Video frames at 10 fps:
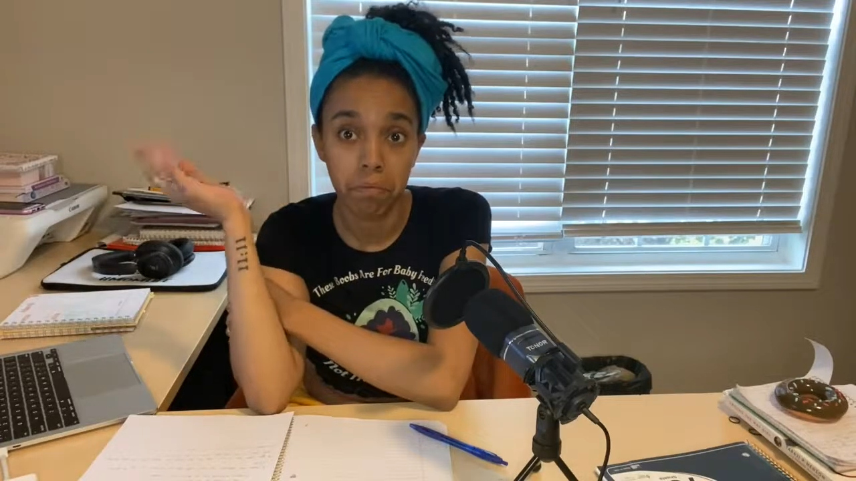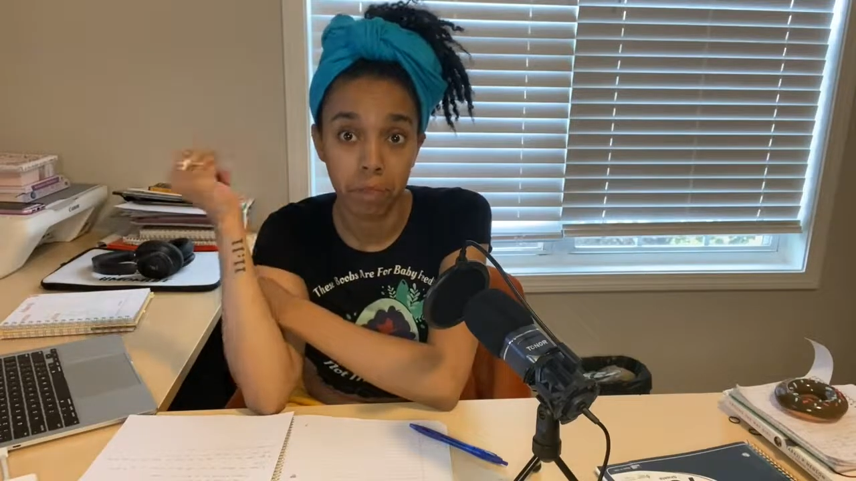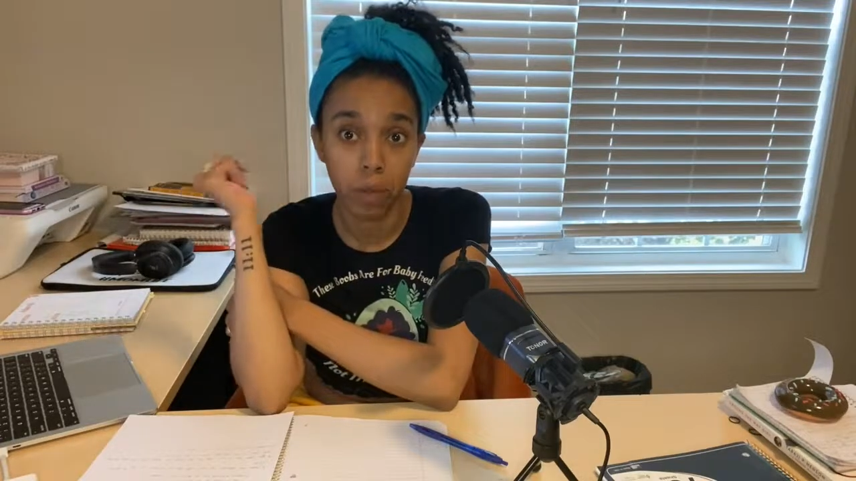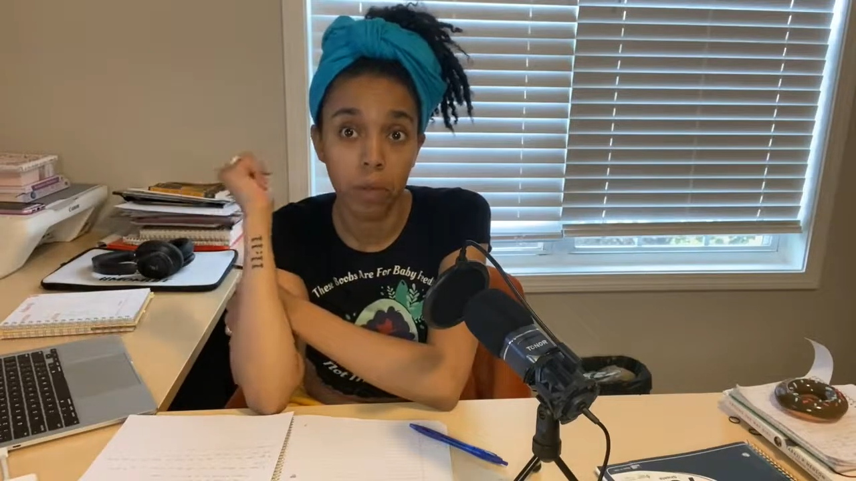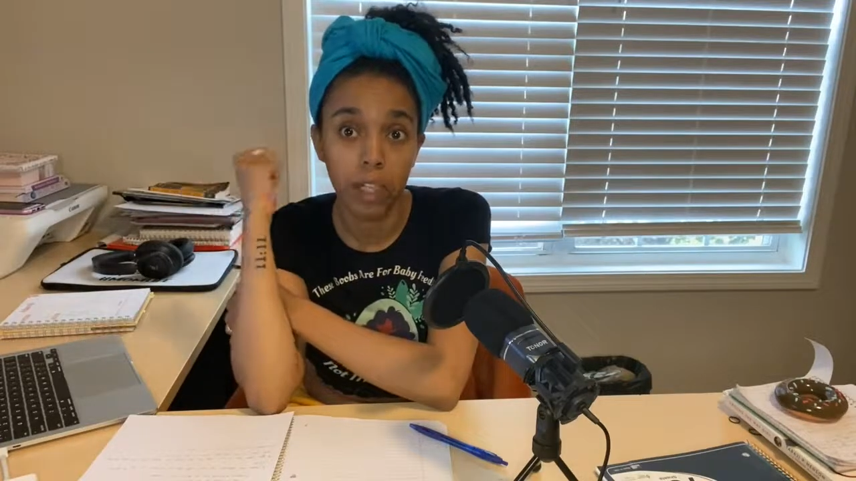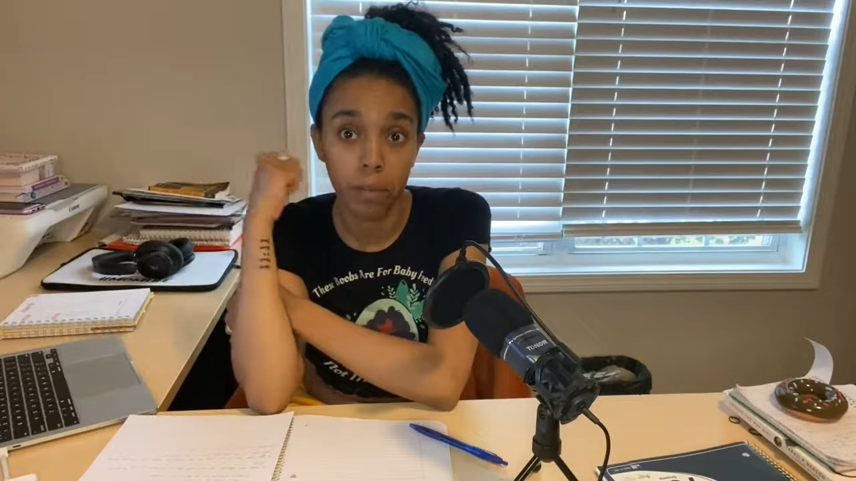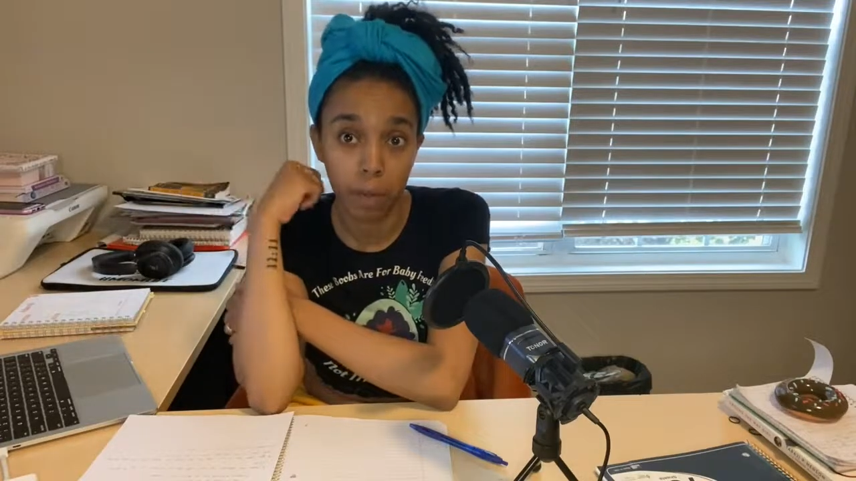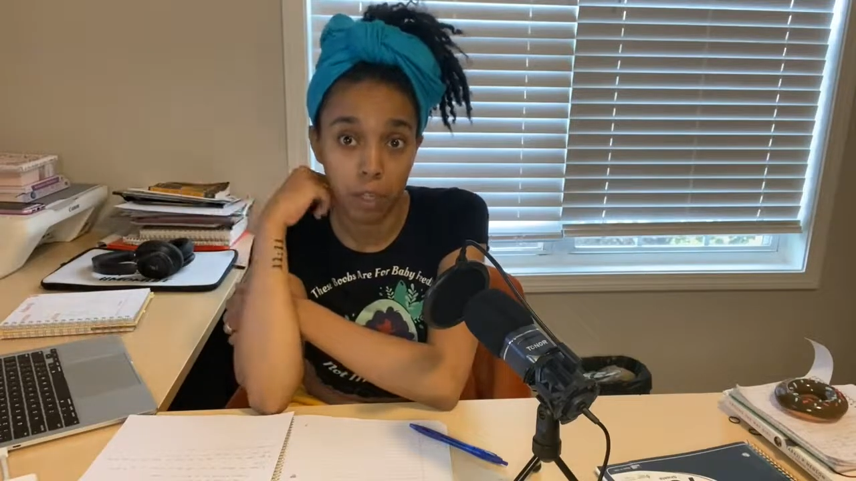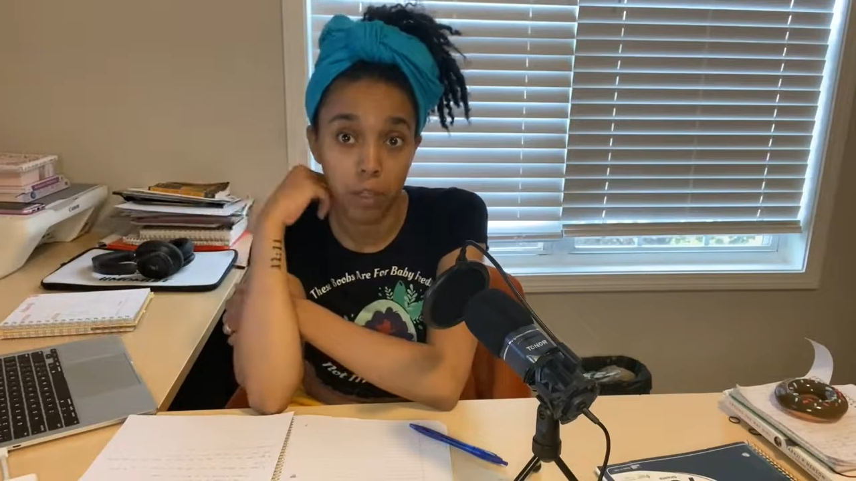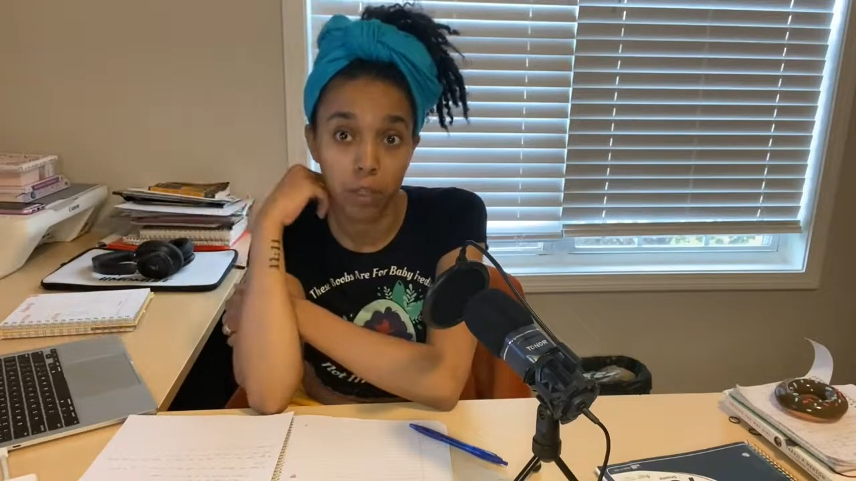you need to
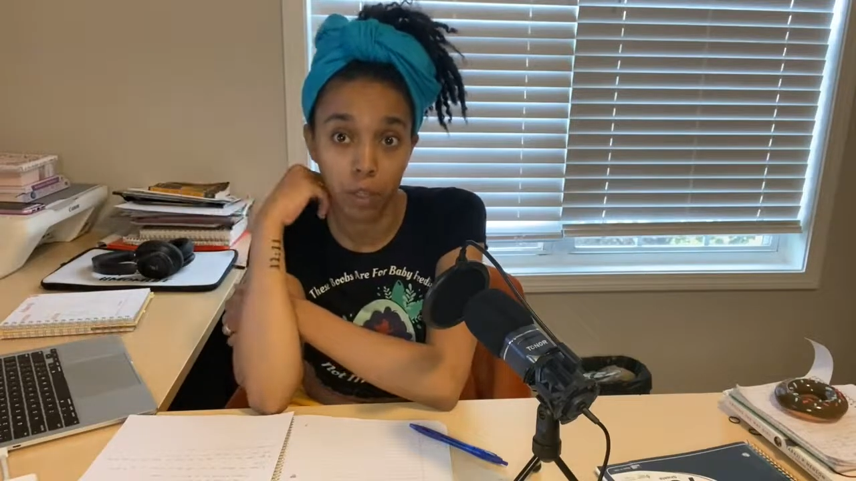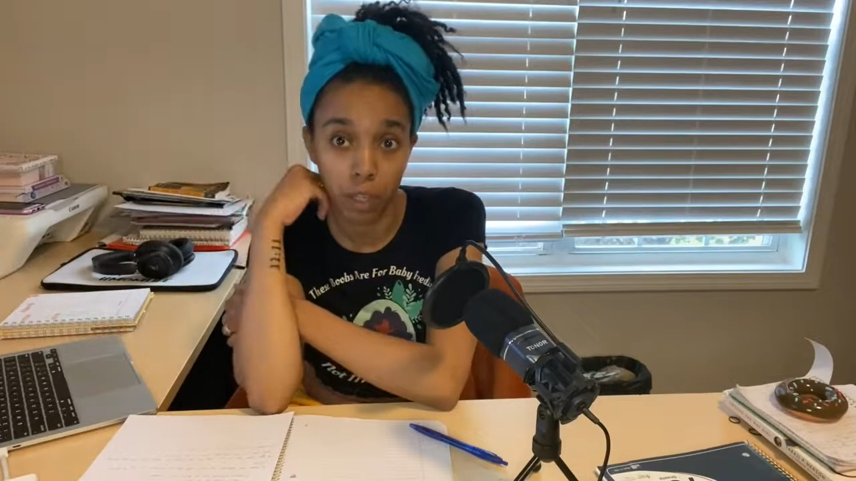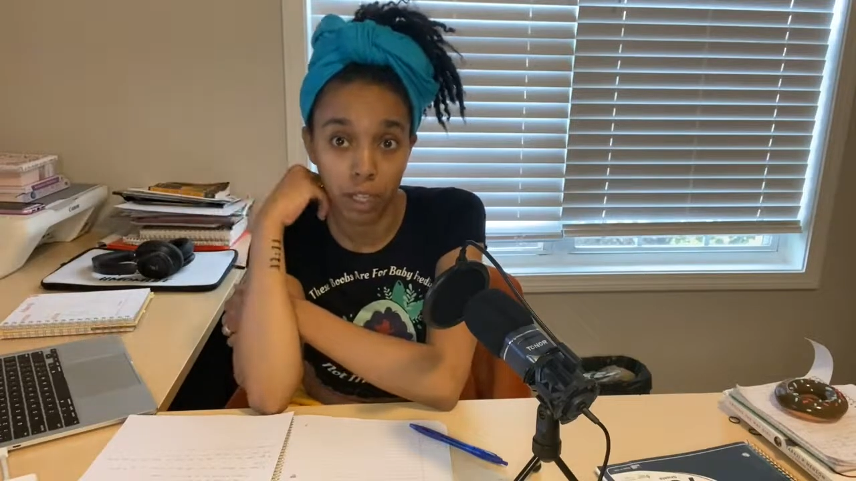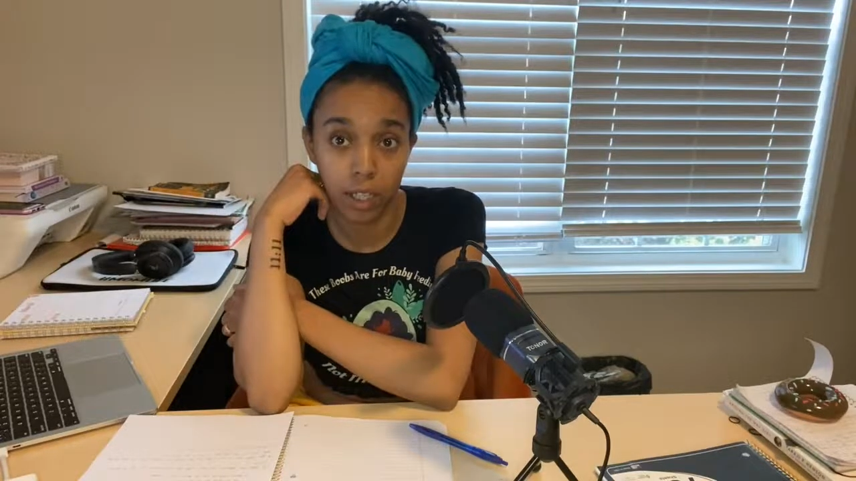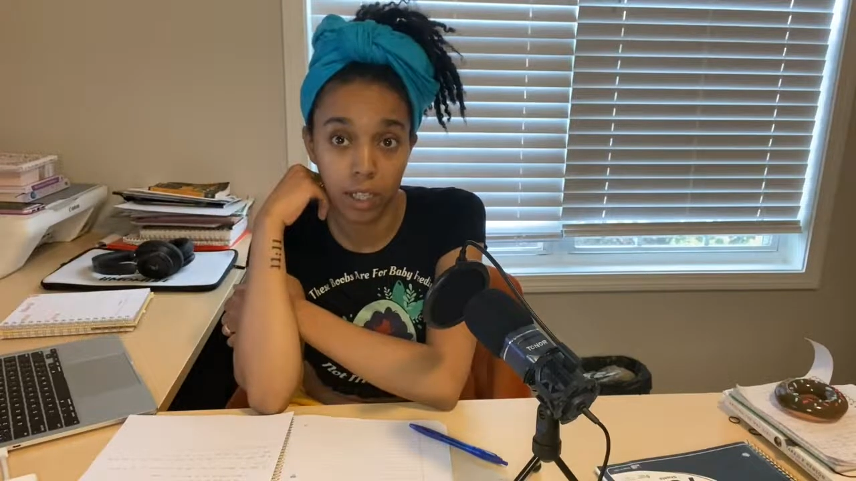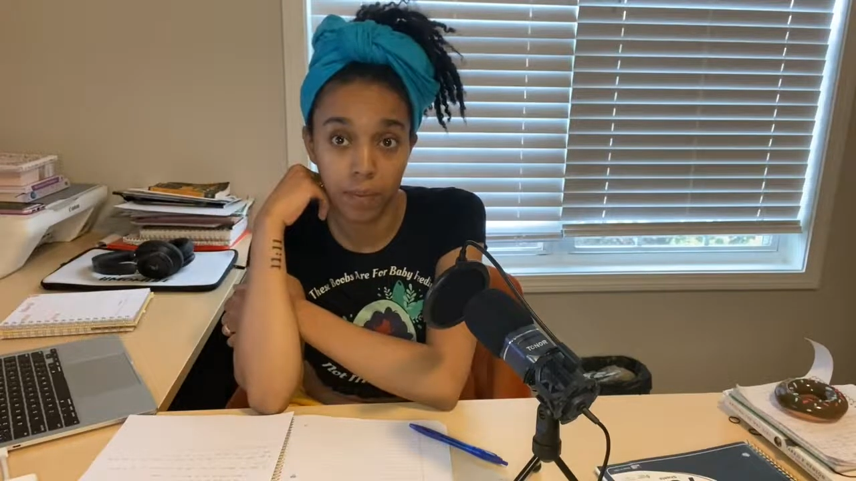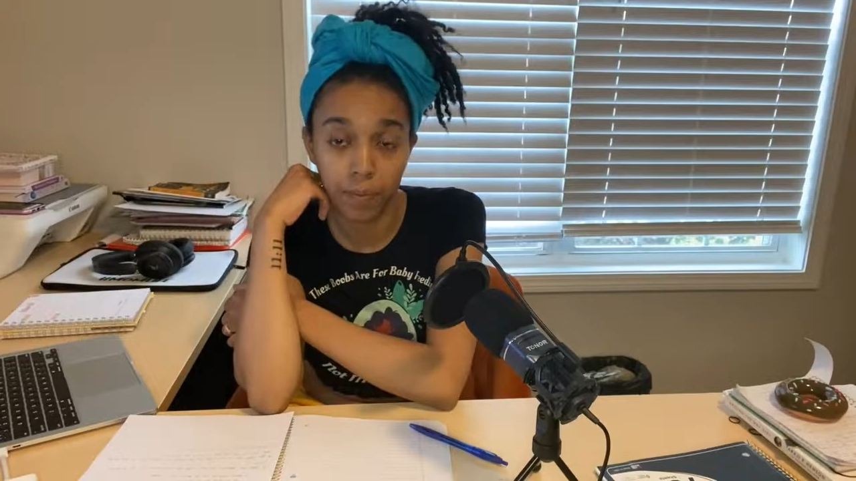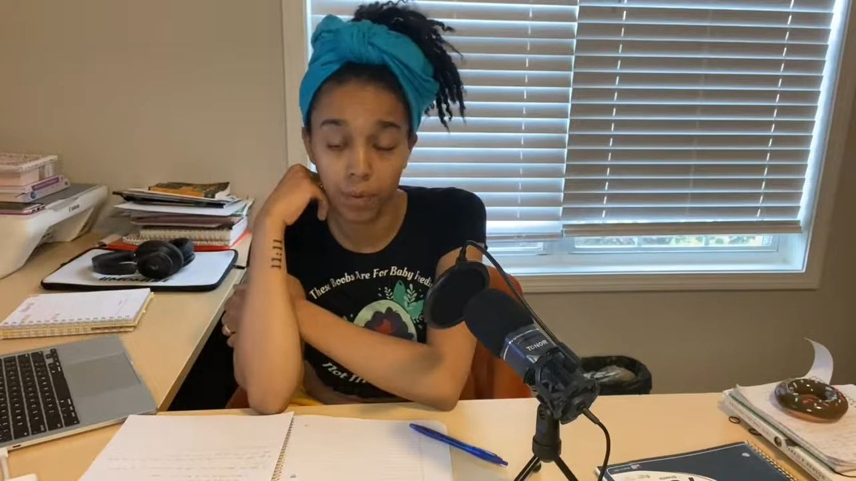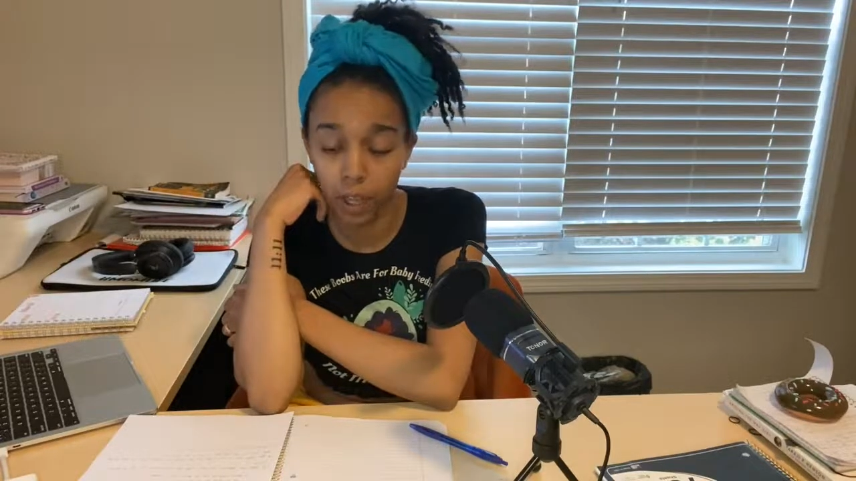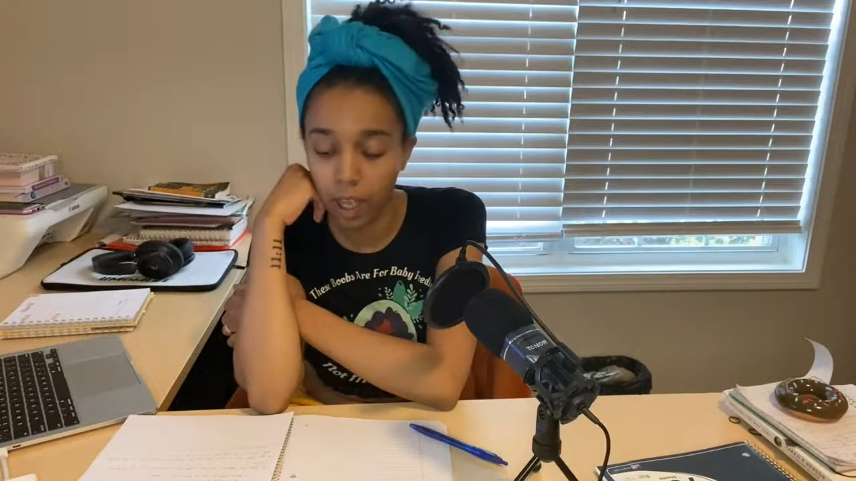make sure that you're listed,
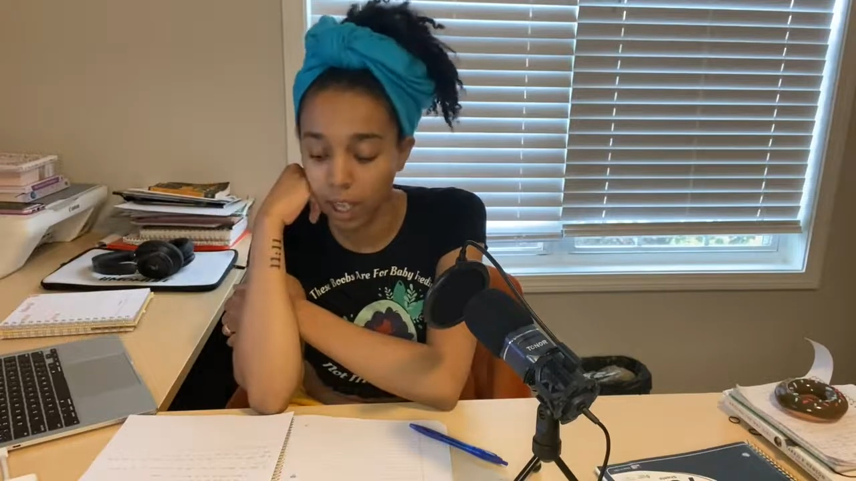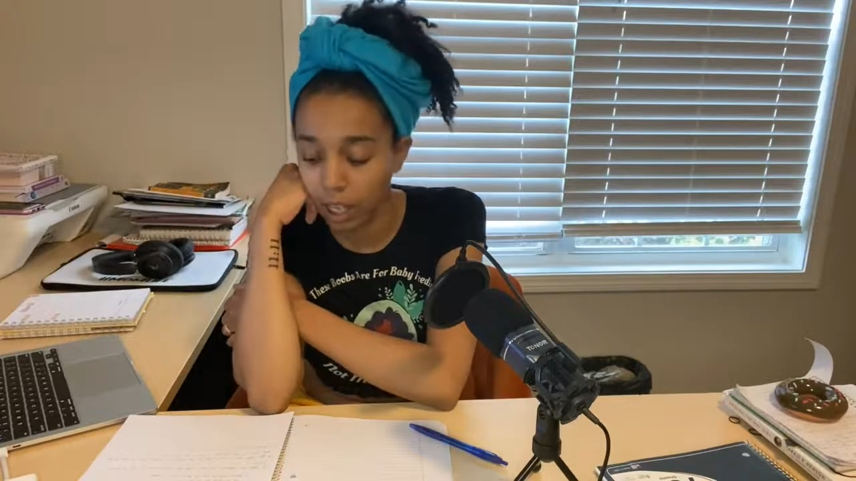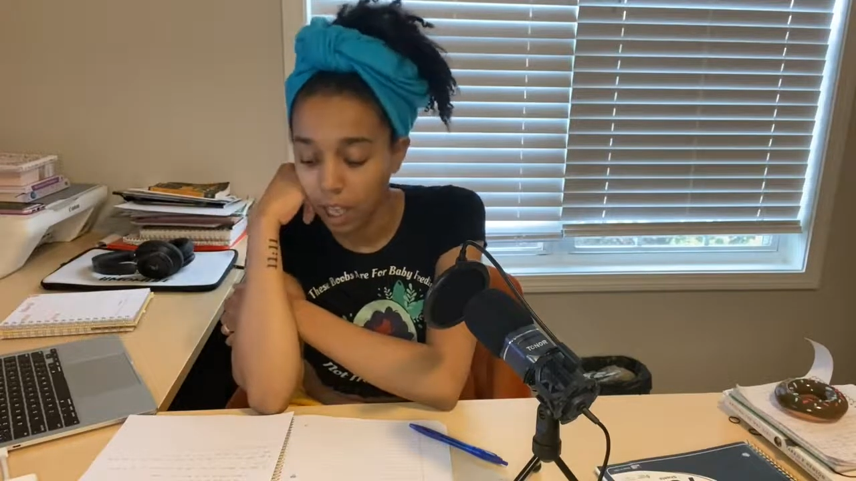okay?